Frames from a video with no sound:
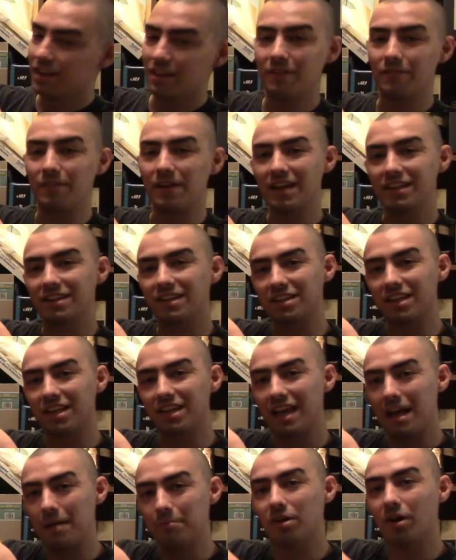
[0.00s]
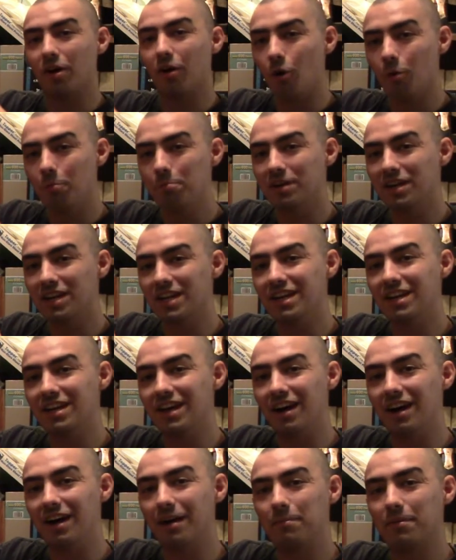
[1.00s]
the fact that they kept opening
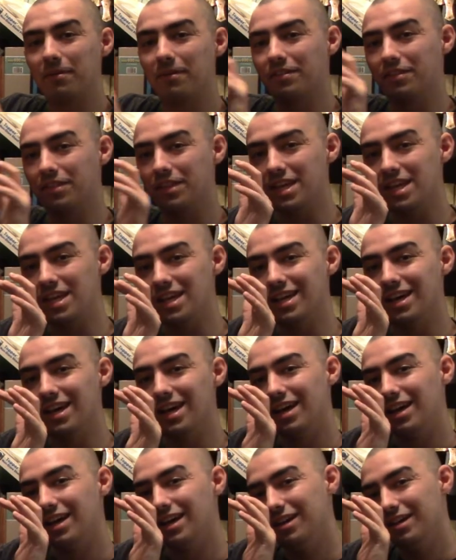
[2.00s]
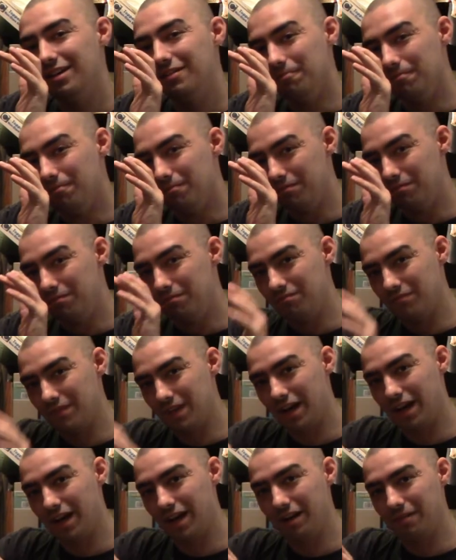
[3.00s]
up the
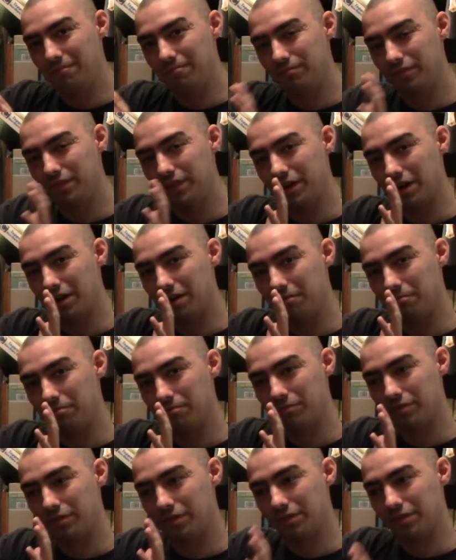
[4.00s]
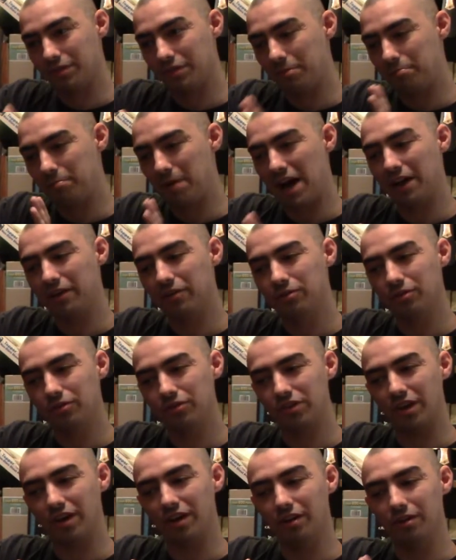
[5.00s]

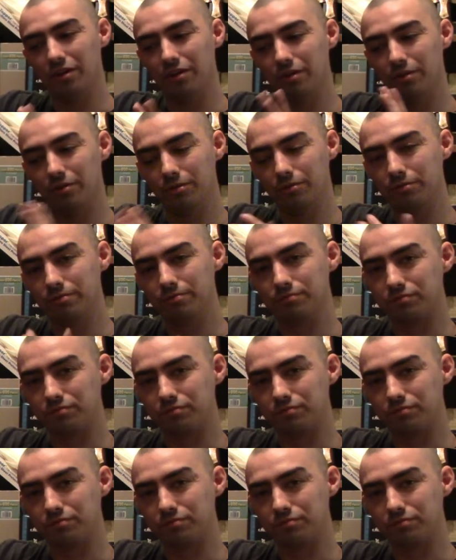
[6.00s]
bottles of...